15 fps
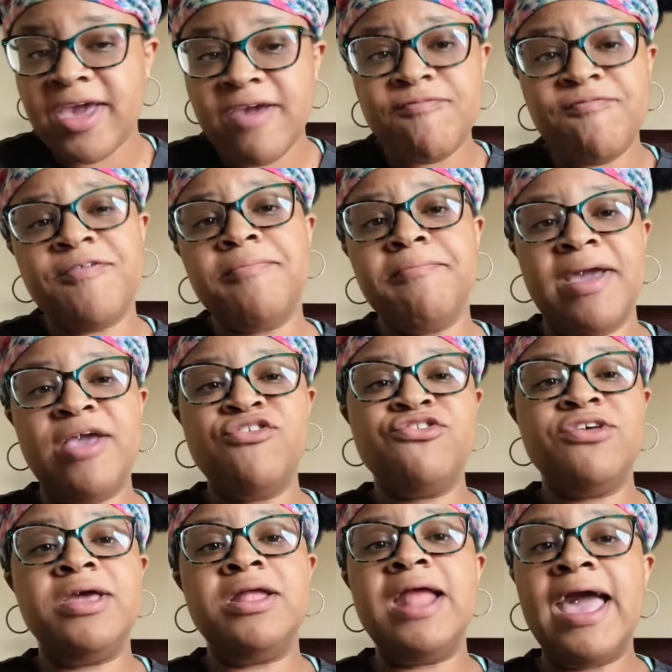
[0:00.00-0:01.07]

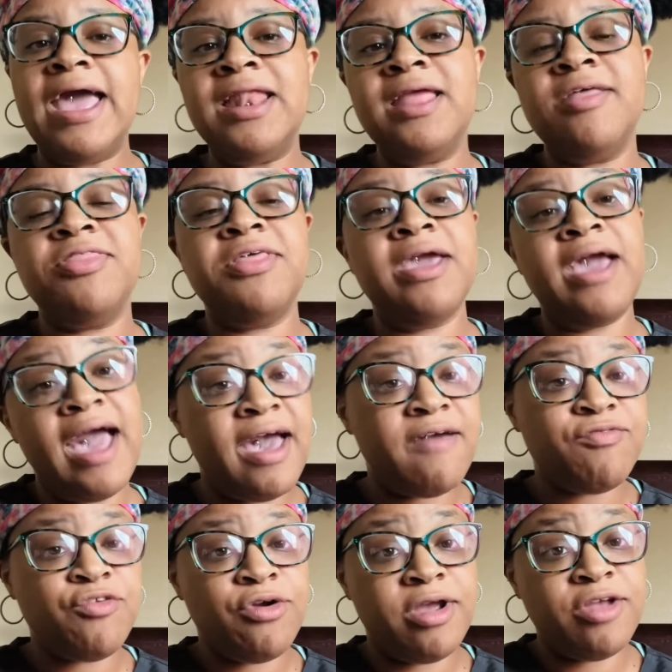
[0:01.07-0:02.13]
information. Anything
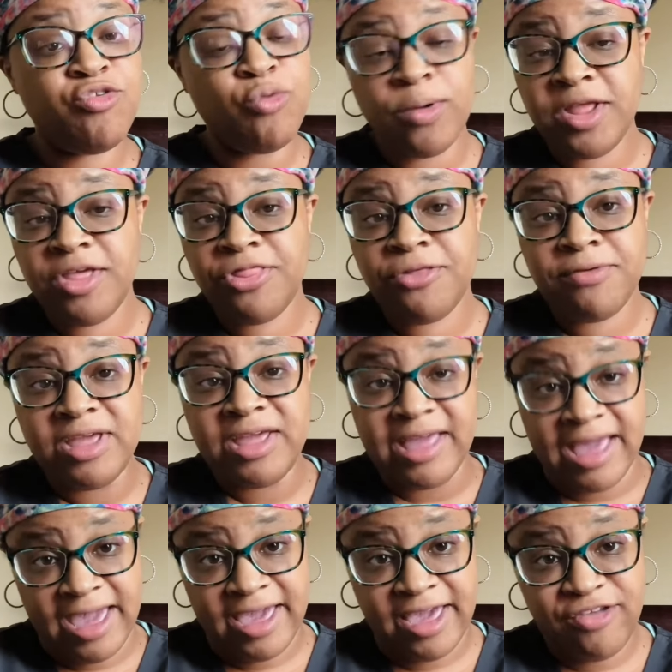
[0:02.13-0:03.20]
after a 23
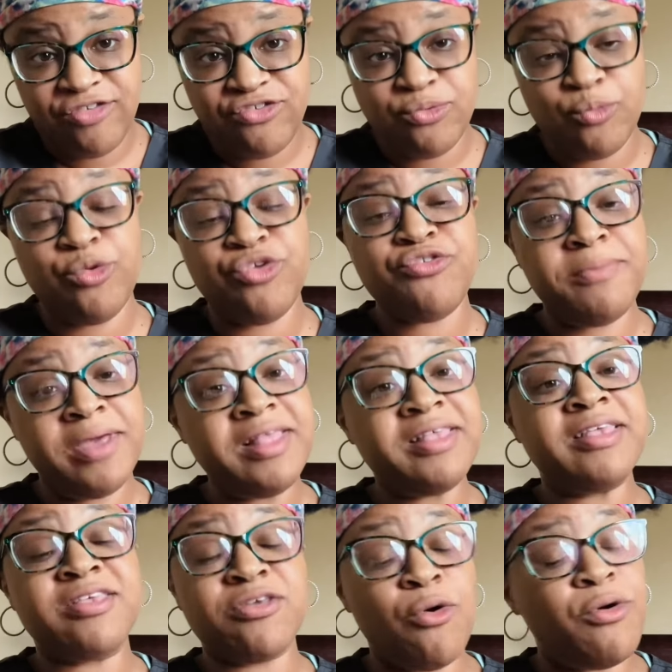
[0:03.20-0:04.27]
gauge, which means
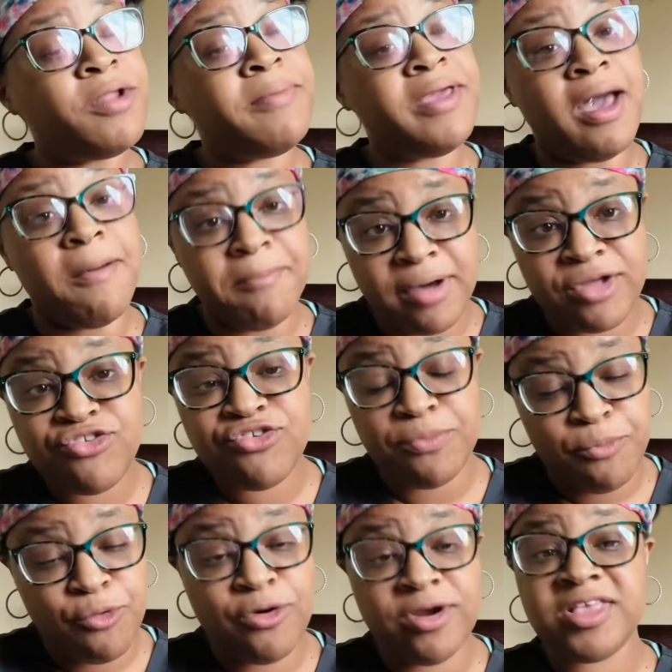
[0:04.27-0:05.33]
it's going to be a much
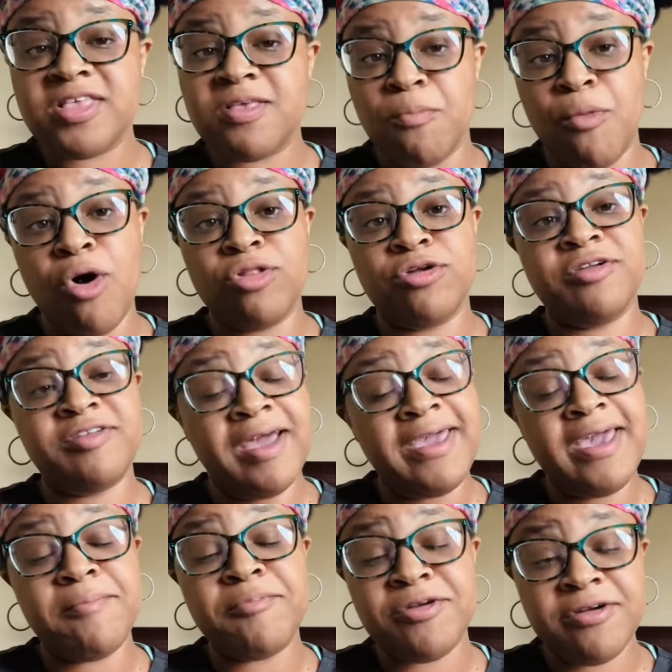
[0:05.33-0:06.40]
more smaller
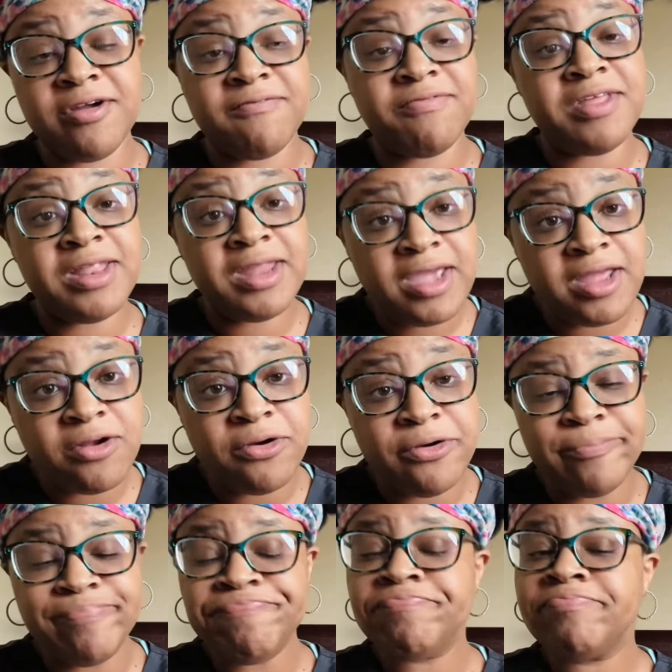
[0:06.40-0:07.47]
diameter of the
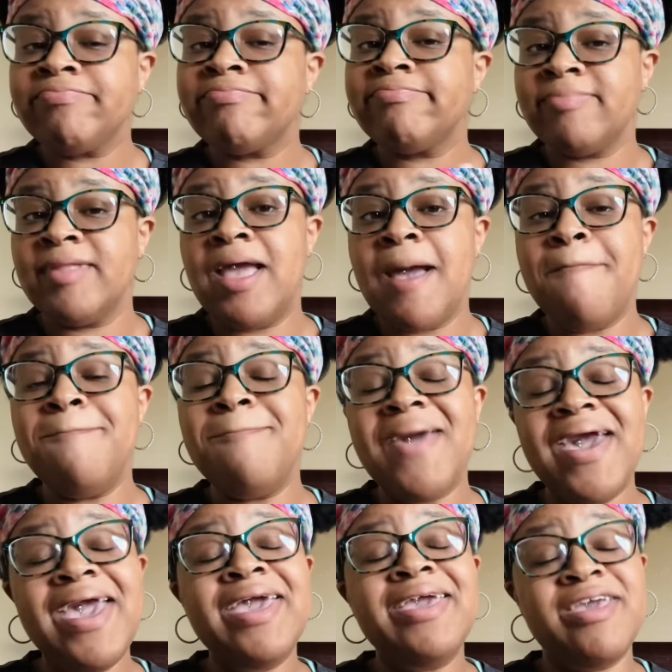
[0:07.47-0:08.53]
needle,
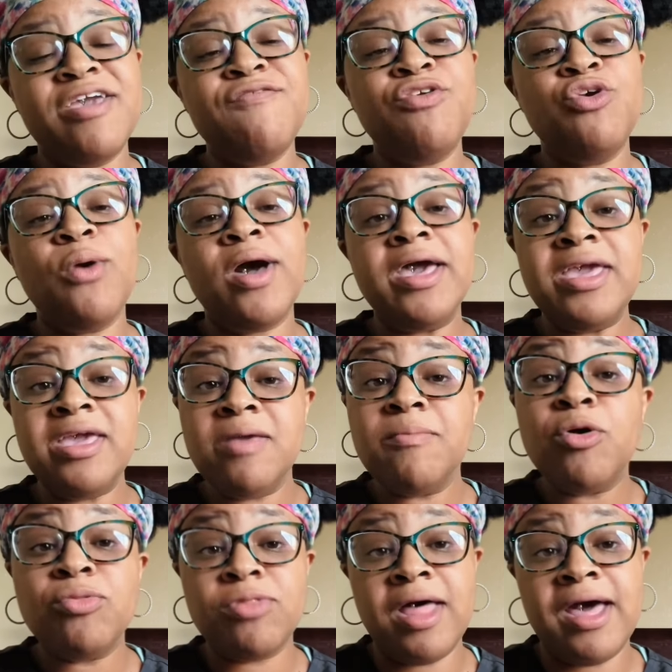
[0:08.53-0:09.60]
may give you a
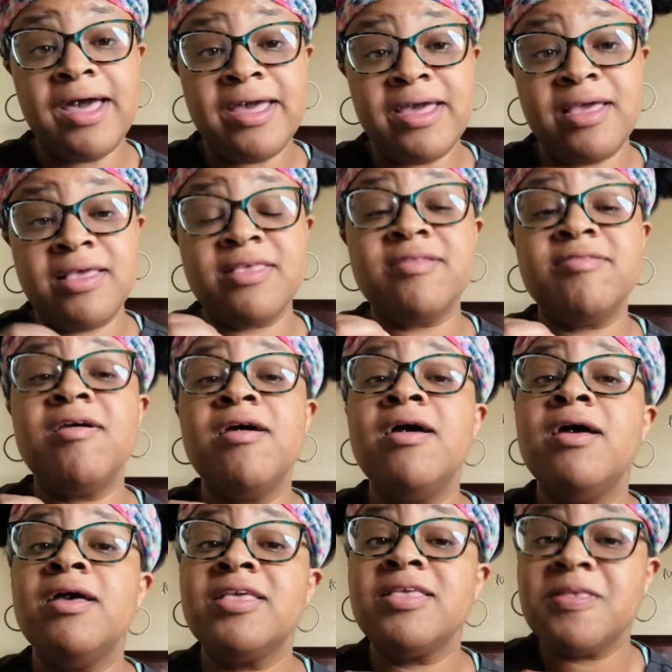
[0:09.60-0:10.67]
hemolyzed
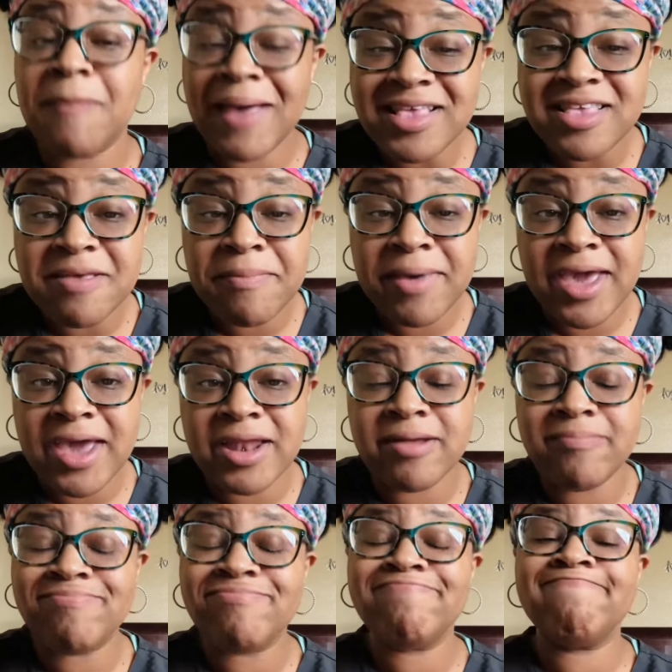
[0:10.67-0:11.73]
specimen.